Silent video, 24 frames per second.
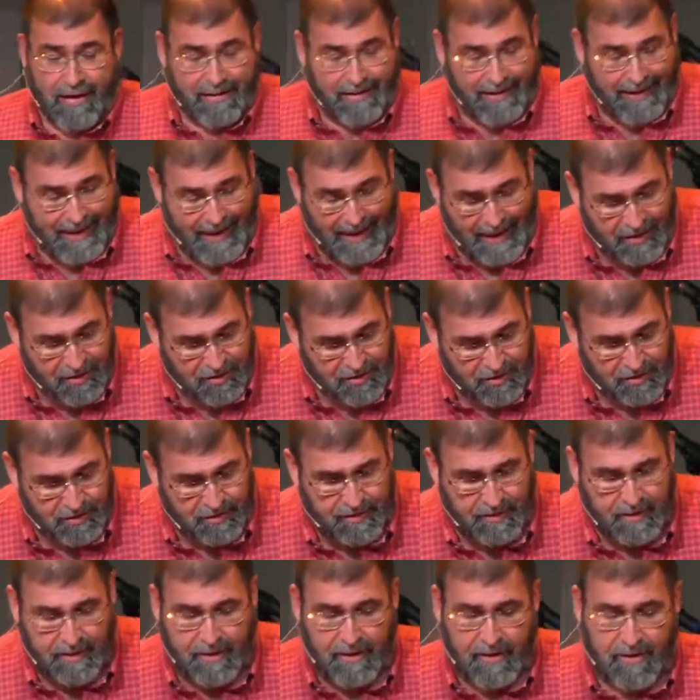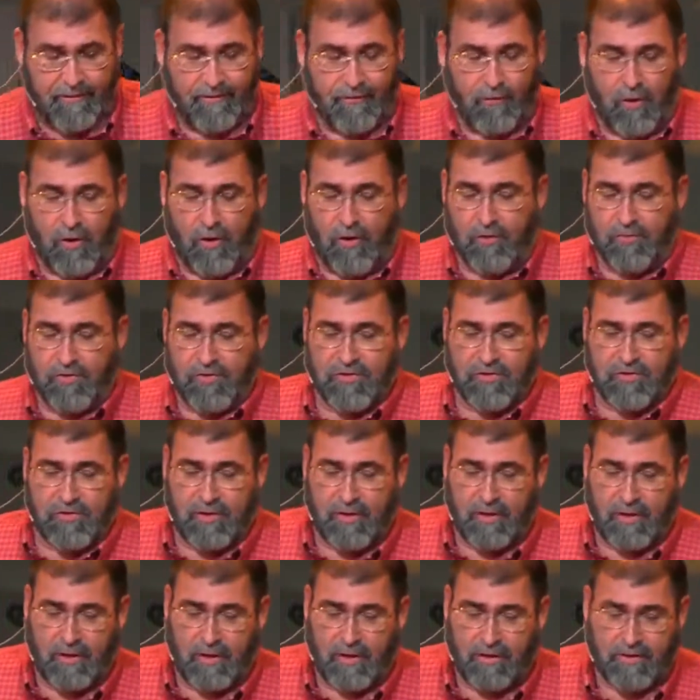The action involves
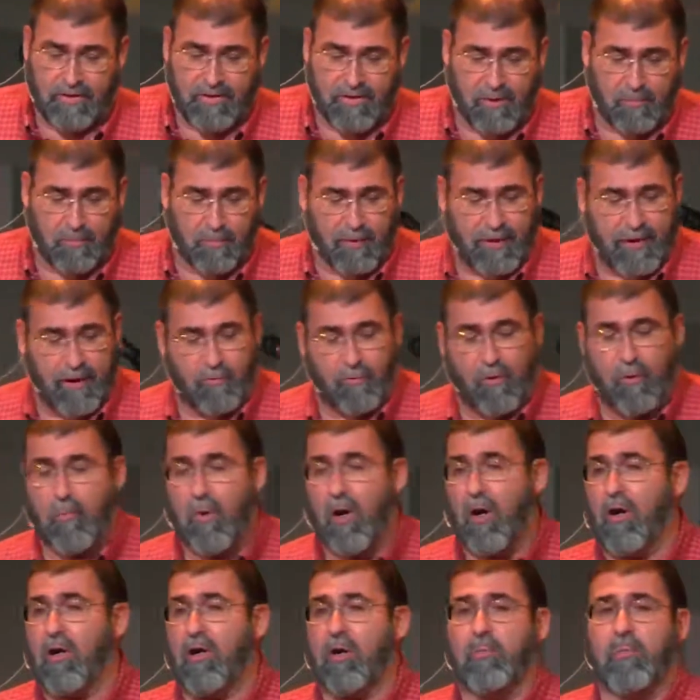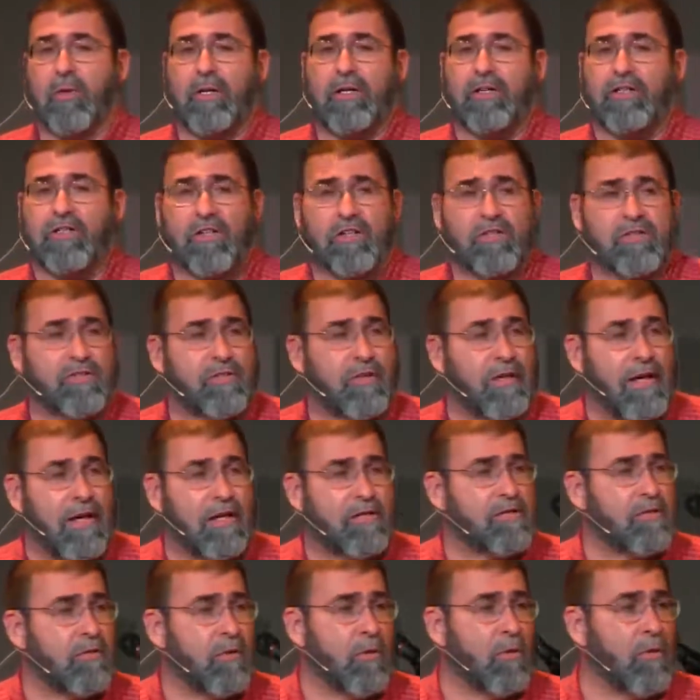simply and remarkably just,
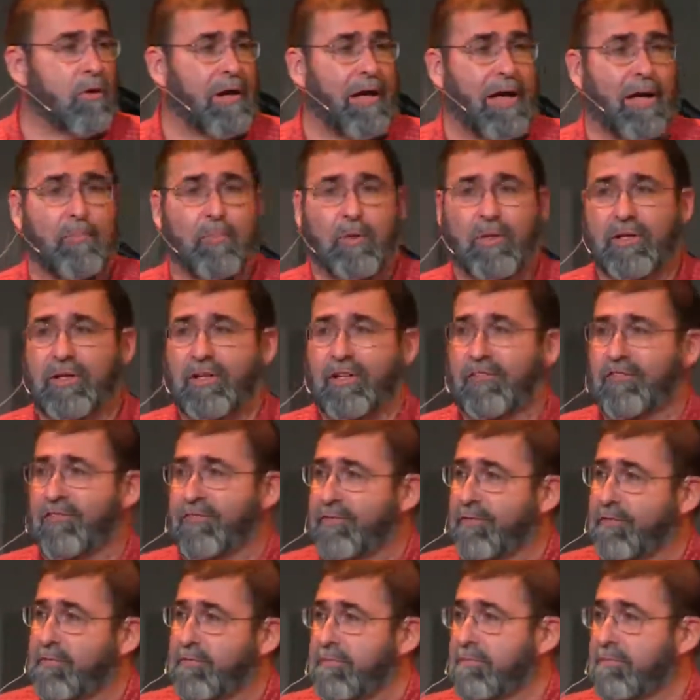yes, Lord, I believe.